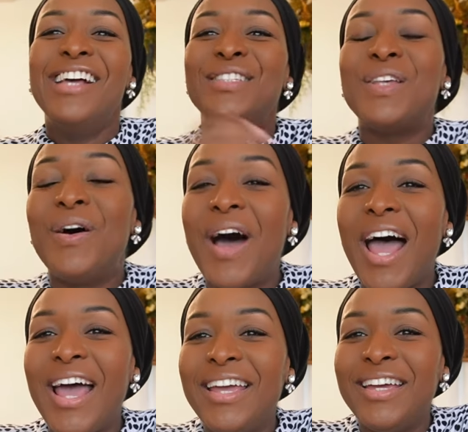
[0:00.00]
So
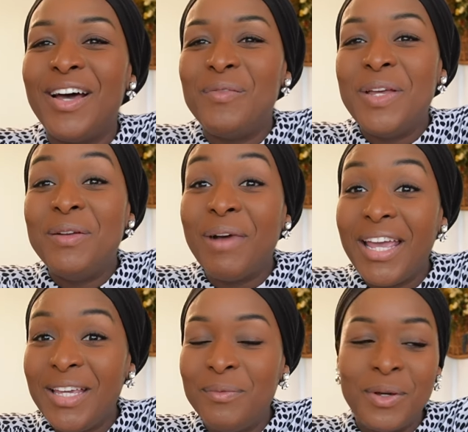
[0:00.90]
I, in my
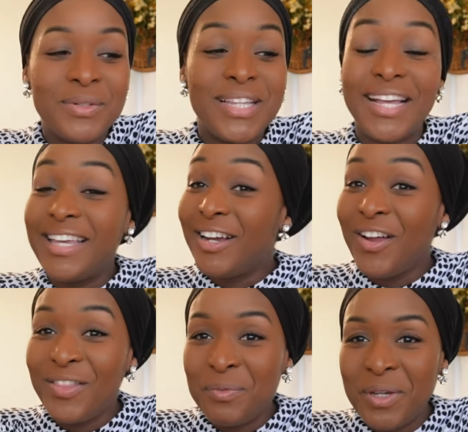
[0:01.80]
email, was like, here
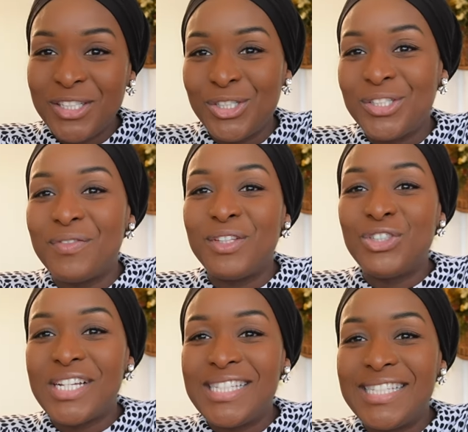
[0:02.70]
are the pictures of the
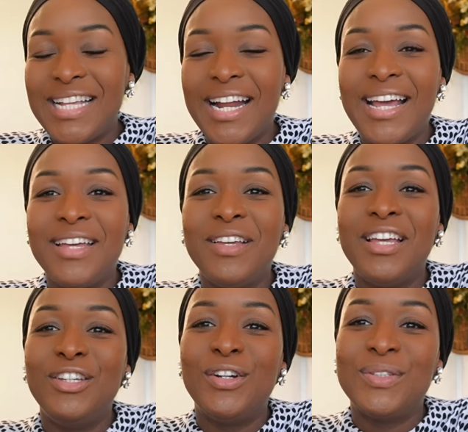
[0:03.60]
dresses that I,
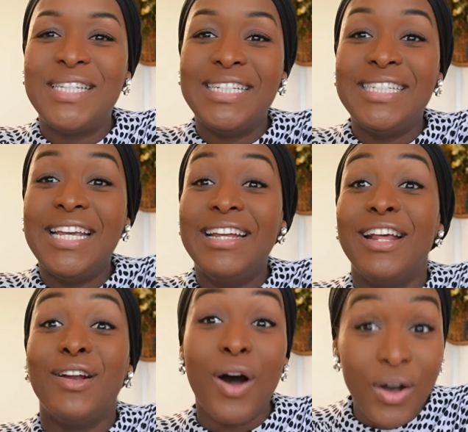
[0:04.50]
you know, sent in.
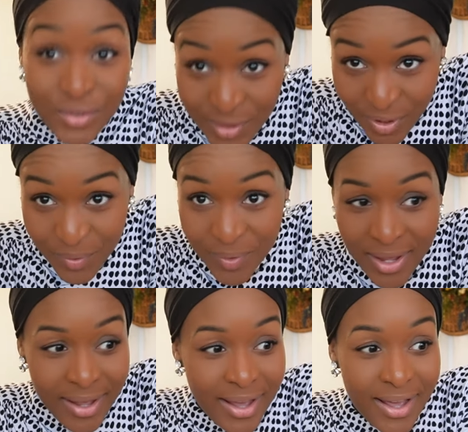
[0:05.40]
And also,
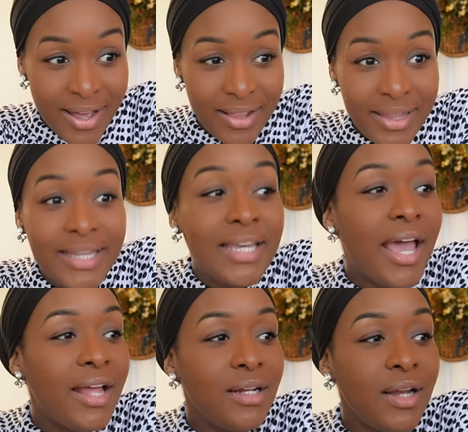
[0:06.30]
Like,
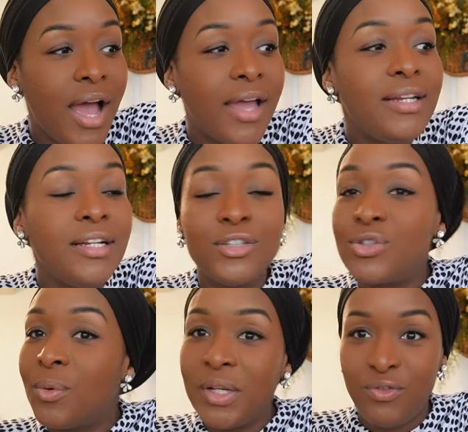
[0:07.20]
I need a
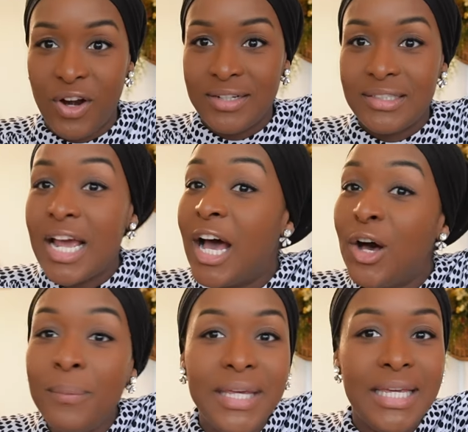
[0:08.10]
sewing friend.
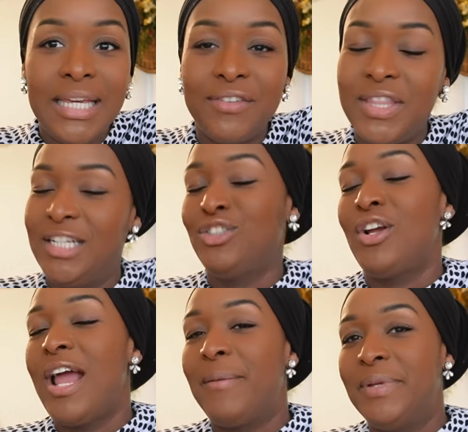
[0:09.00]
Tell me if things
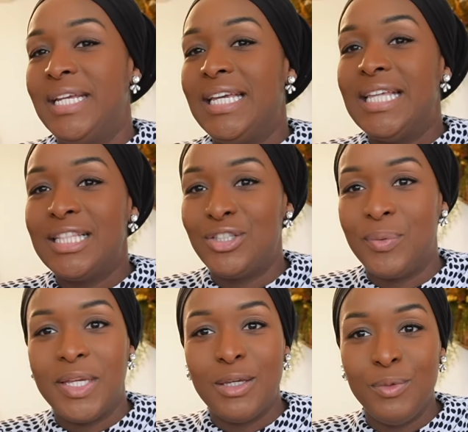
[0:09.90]
are happening in the
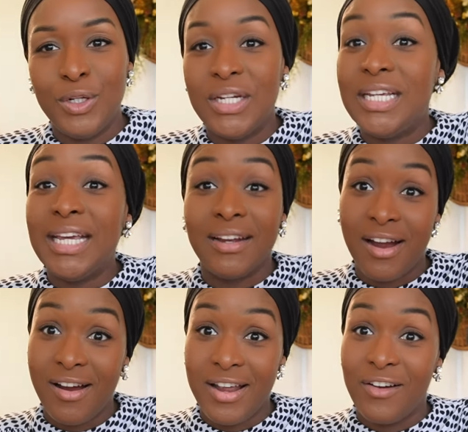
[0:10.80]
sewing community in
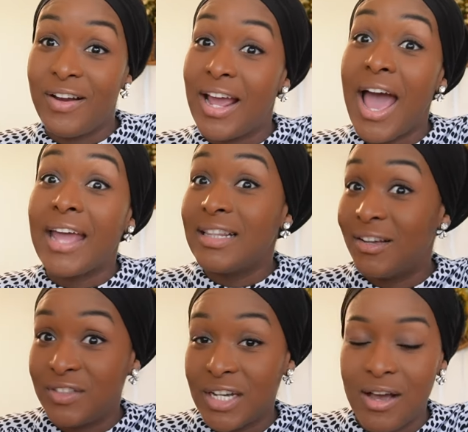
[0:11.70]
our area. I'd
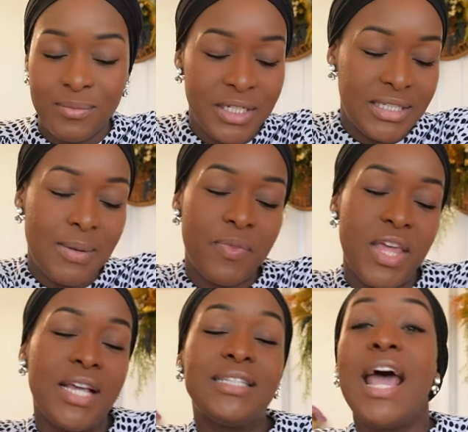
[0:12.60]
love to come to some
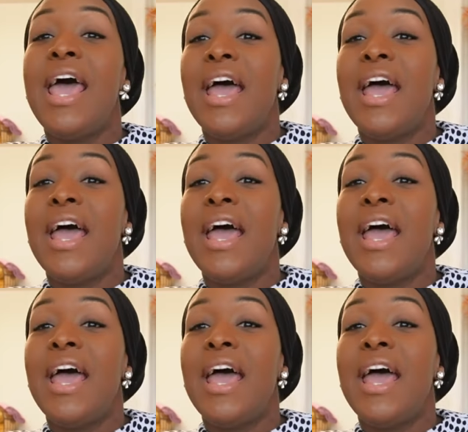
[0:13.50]
things.